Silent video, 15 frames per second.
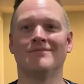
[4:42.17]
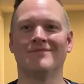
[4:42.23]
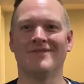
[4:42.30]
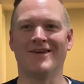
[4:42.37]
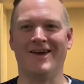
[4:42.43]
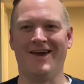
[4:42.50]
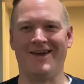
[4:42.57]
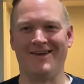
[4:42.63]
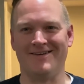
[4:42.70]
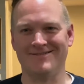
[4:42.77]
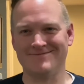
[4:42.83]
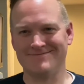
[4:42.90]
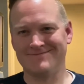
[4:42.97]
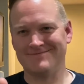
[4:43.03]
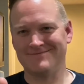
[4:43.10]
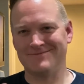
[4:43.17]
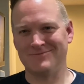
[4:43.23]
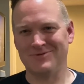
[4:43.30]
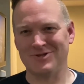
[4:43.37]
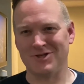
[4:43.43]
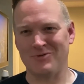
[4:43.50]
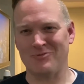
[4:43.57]
Hey,
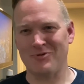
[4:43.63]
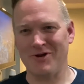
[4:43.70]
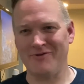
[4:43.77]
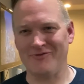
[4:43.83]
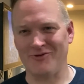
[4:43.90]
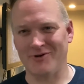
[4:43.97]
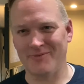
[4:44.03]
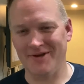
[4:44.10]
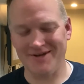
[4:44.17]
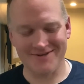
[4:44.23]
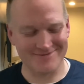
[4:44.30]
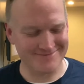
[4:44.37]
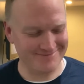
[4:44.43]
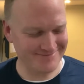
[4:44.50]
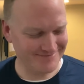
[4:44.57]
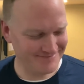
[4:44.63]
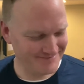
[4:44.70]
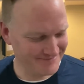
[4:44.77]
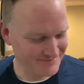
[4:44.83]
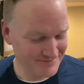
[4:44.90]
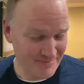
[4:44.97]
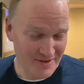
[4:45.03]
so you've been waiting for me.
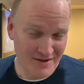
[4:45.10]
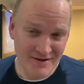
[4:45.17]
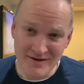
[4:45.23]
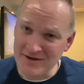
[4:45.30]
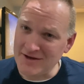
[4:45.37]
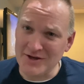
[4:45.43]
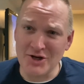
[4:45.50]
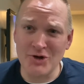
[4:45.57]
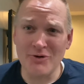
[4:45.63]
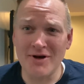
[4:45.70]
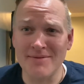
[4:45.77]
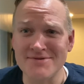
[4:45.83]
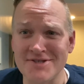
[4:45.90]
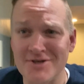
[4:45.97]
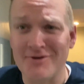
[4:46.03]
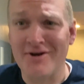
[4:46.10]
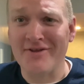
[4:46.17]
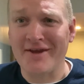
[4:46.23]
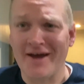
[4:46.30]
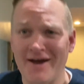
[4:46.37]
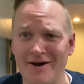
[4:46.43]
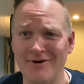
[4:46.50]
You know, when I'm sitting around
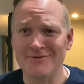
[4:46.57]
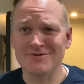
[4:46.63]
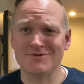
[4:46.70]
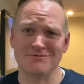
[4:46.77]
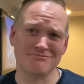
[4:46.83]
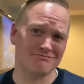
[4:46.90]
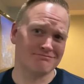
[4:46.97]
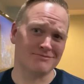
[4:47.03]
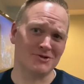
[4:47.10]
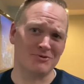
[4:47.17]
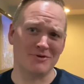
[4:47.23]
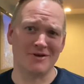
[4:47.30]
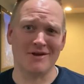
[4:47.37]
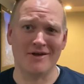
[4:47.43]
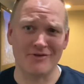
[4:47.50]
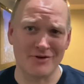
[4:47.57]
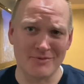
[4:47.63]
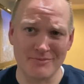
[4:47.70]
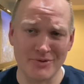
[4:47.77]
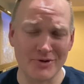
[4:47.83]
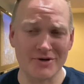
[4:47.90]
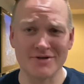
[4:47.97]
the house, doing nothing
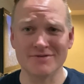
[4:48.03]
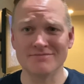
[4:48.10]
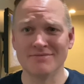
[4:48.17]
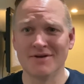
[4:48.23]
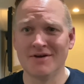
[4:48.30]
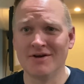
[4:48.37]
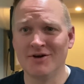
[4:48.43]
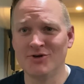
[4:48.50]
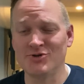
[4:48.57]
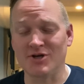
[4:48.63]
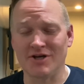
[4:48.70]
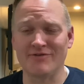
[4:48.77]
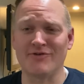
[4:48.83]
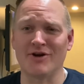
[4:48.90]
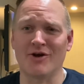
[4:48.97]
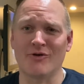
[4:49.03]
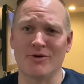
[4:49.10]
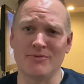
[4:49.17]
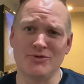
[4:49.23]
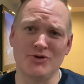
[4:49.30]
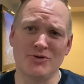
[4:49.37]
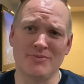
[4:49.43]
important, trying to figure out what
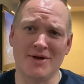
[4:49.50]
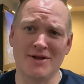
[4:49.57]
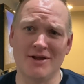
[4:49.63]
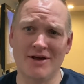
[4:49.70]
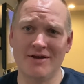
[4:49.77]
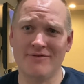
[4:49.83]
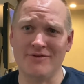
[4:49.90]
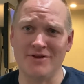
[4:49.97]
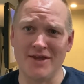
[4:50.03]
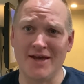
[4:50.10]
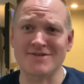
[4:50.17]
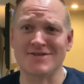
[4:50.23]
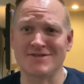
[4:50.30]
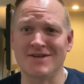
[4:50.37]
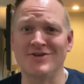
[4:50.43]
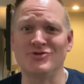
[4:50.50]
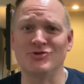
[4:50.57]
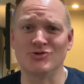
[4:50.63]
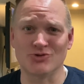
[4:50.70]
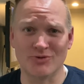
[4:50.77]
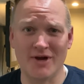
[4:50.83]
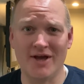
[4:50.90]
I'm doing with my life, and the existential
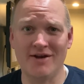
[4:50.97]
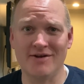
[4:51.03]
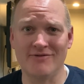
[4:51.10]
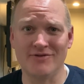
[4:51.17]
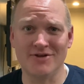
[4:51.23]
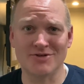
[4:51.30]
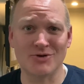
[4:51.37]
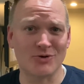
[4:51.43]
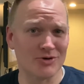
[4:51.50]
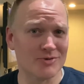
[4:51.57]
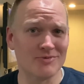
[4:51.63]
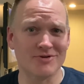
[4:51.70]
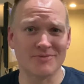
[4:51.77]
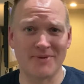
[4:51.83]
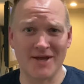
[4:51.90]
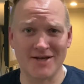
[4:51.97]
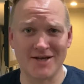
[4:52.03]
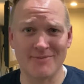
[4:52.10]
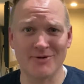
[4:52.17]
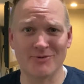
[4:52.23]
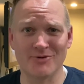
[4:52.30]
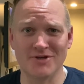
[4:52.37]
dread of this horrible
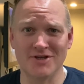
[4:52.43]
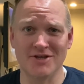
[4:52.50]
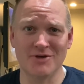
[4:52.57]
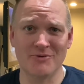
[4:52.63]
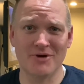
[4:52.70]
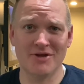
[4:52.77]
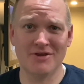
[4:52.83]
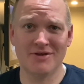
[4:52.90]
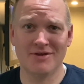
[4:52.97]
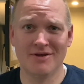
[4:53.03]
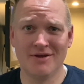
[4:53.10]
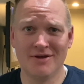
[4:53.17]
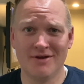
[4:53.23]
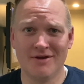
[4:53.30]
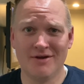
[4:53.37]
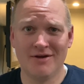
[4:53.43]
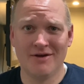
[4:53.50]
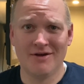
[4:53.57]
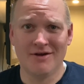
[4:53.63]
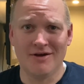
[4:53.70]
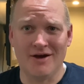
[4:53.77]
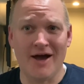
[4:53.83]
pandemic we're dealing with,
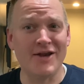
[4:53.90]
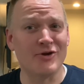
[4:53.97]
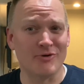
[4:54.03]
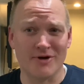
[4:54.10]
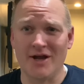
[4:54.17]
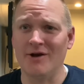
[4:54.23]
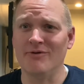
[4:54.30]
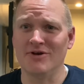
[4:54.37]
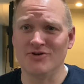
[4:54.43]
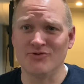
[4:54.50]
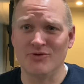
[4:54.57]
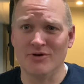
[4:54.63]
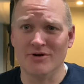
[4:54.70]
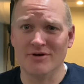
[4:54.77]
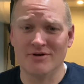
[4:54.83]
I know what I reach for.